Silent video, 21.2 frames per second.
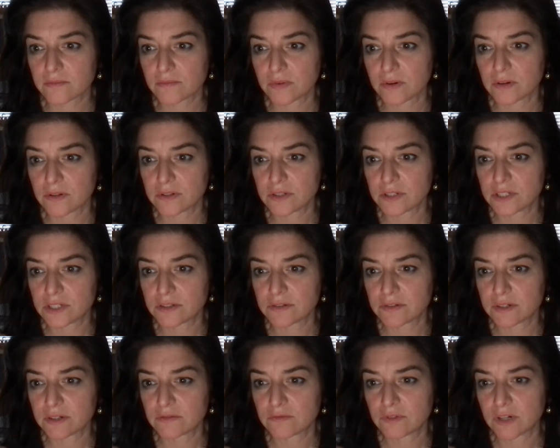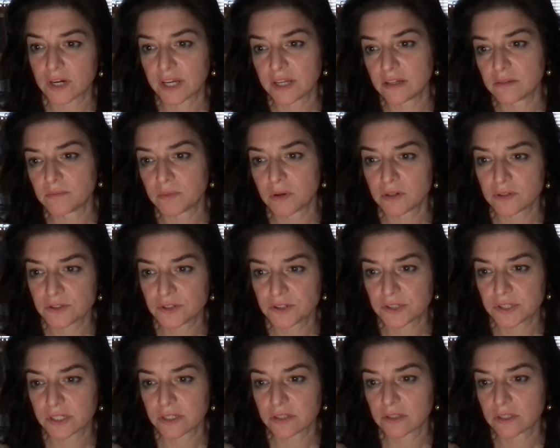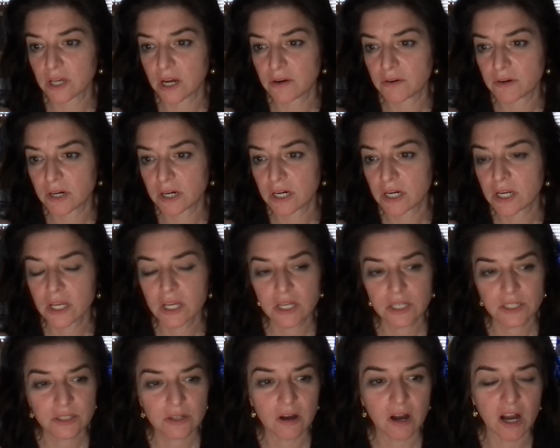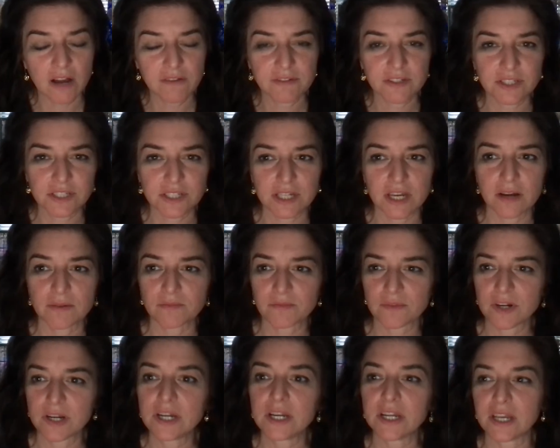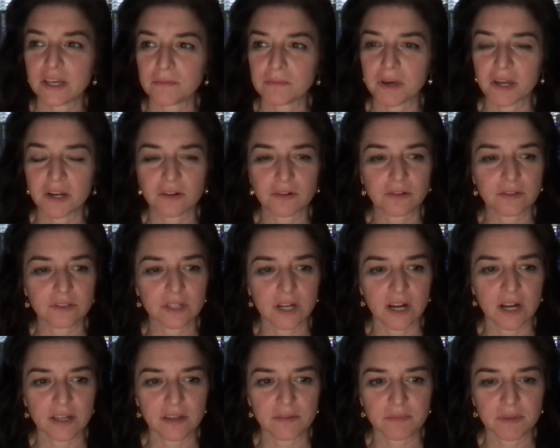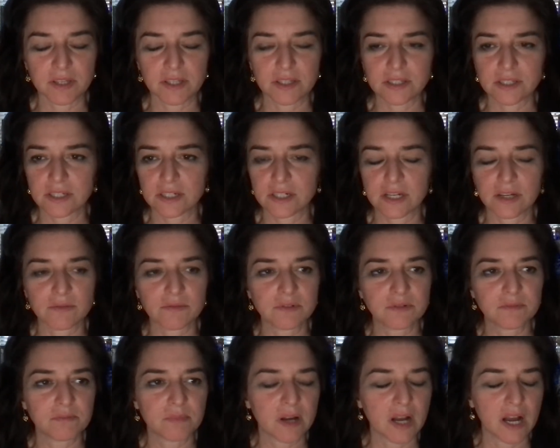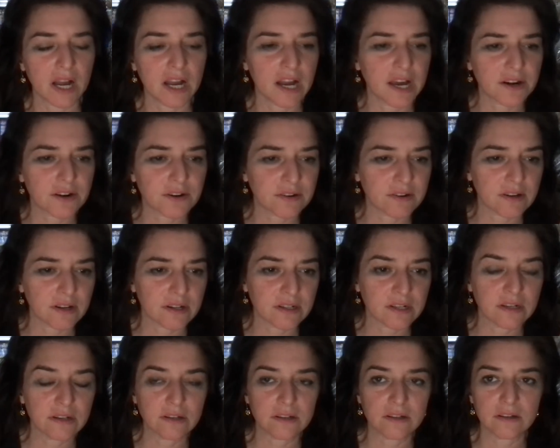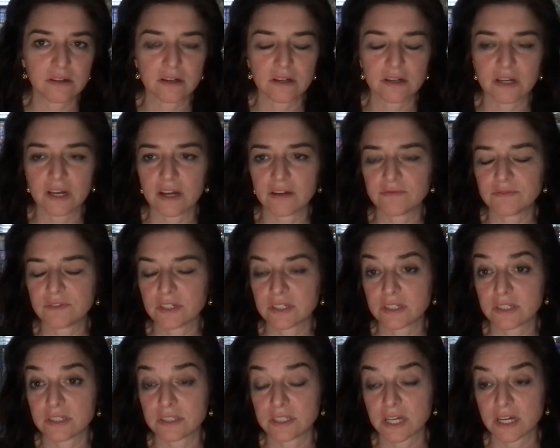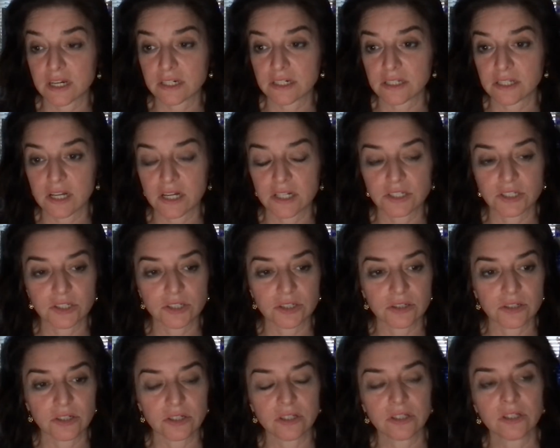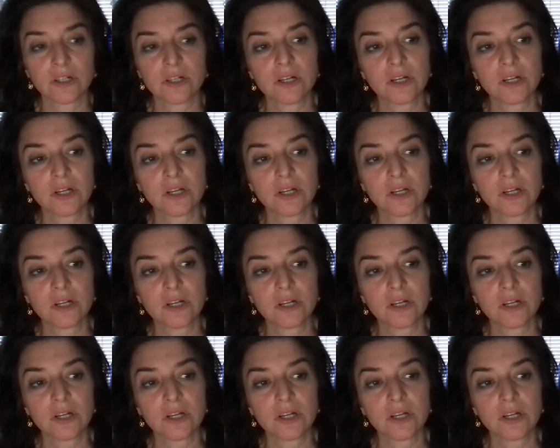posterior right, posterior lower. So obviously I'm reading medical documents, and I don't have the technological